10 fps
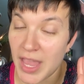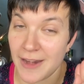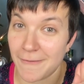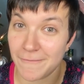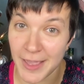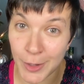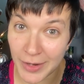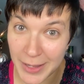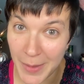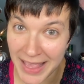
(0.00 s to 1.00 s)
in
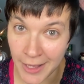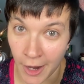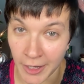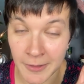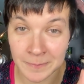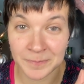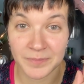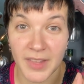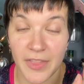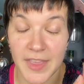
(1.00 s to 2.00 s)
fingering weight yarn.
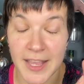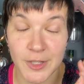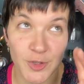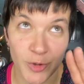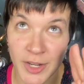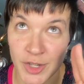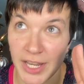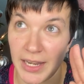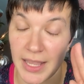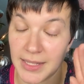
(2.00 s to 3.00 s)
The
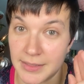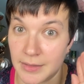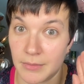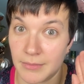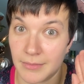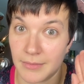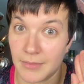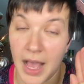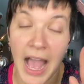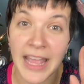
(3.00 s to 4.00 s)
construction is,
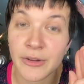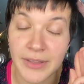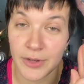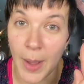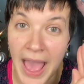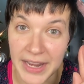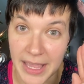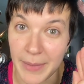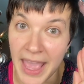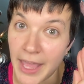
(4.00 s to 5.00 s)
I don't even know how to
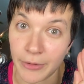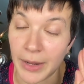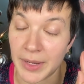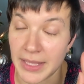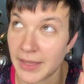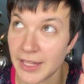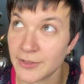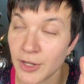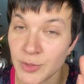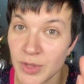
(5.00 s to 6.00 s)
get my head around it. It like
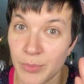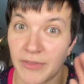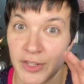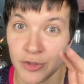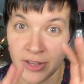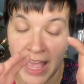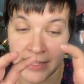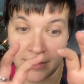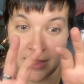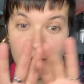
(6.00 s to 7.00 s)
starts with a provisional
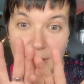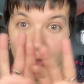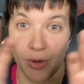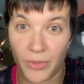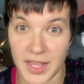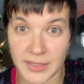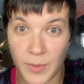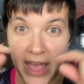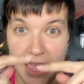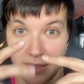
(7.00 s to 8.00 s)
cast on and then you go this
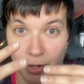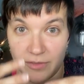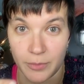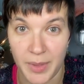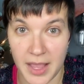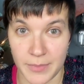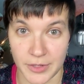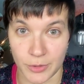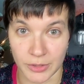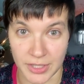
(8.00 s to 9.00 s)
way and then you have to pick up the
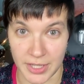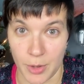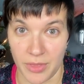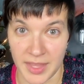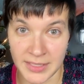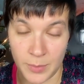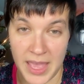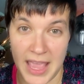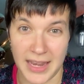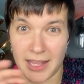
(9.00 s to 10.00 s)
shoulders and go this
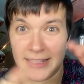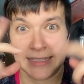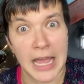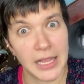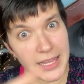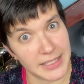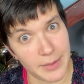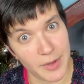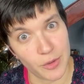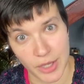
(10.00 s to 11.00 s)
way and it's not like a
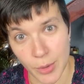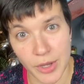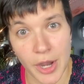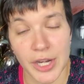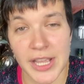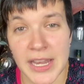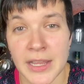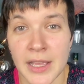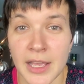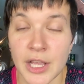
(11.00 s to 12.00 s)
typical yoke
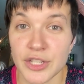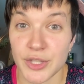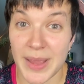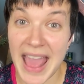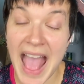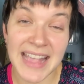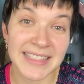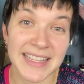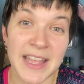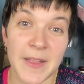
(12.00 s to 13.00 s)
cardigan. So it
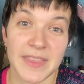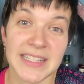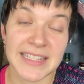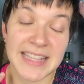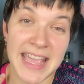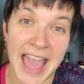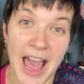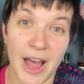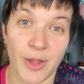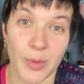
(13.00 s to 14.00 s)
has, this is a
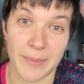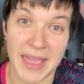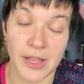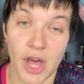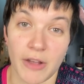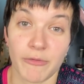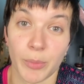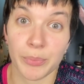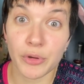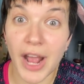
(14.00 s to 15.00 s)
cowl or a make along for
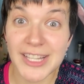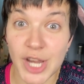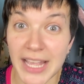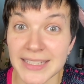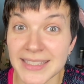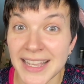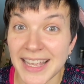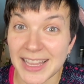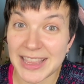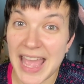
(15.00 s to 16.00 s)
projects
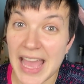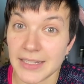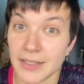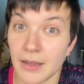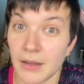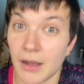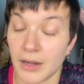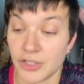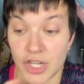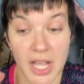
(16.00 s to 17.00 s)
that
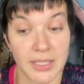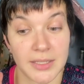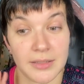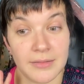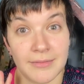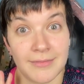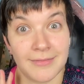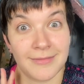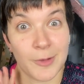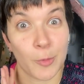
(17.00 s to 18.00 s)
are just
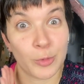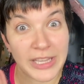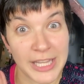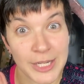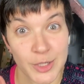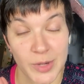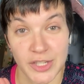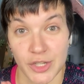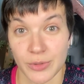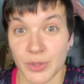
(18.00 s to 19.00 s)
really going to
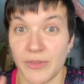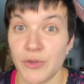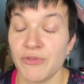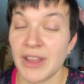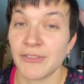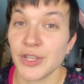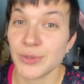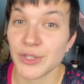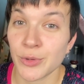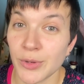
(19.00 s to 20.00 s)
stretch you. So if you've never
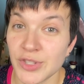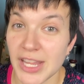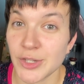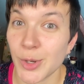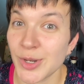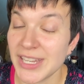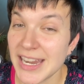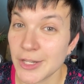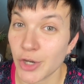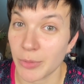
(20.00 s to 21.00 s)
used a crochet ch- or
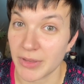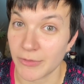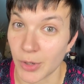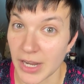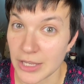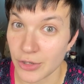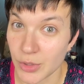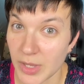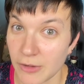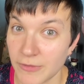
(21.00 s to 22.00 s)
knitting chart before and you're
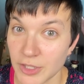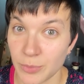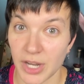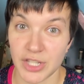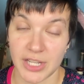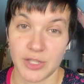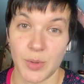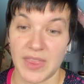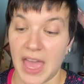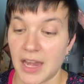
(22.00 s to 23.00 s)
doing your first project
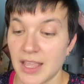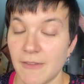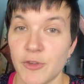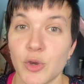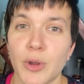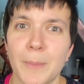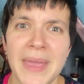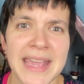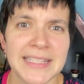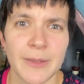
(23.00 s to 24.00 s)
doing that, if you're
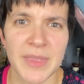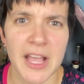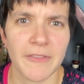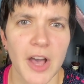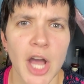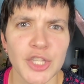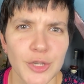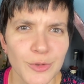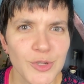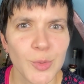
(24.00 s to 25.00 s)
making something of
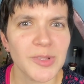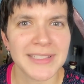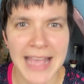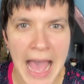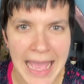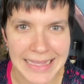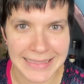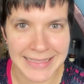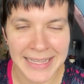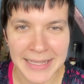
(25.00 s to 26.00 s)
unusual
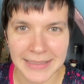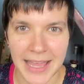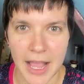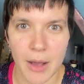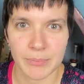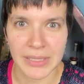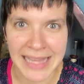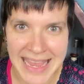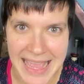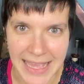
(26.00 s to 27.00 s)
size like a
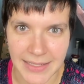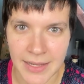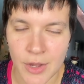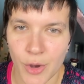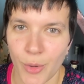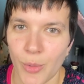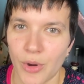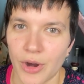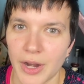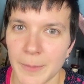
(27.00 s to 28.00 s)
blanket
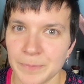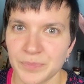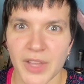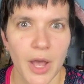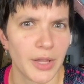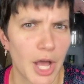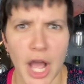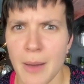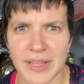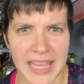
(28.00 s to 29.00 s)
or a, a
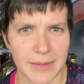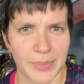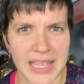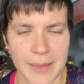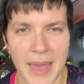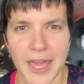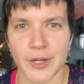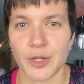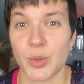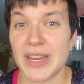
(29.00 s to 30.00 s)
complicated blanket
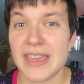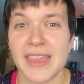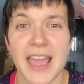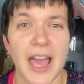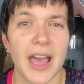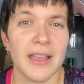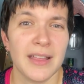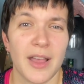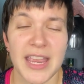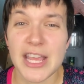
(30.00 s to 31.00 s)
pattern or anything
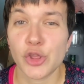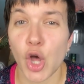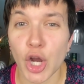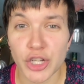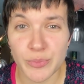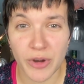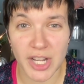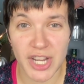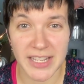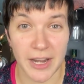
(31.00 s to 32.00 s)
any large
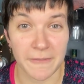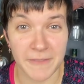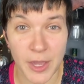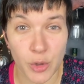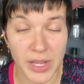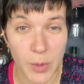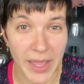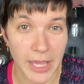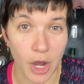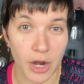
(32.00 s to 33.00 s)
project at a fingering
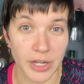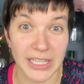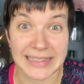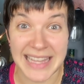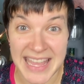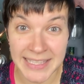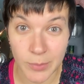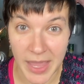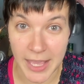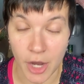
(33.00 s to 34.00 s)
weight yarn,
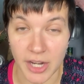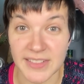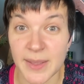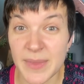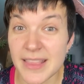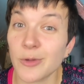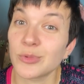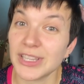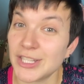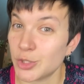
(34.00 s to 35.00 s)
lace weight yarn, something that
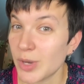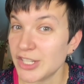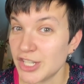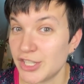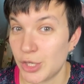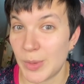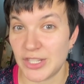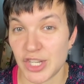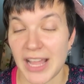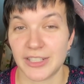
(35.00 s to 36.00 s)
really stretches you
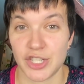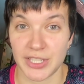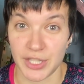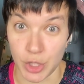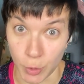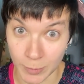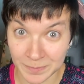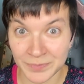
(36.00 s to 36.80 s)
and challenges you.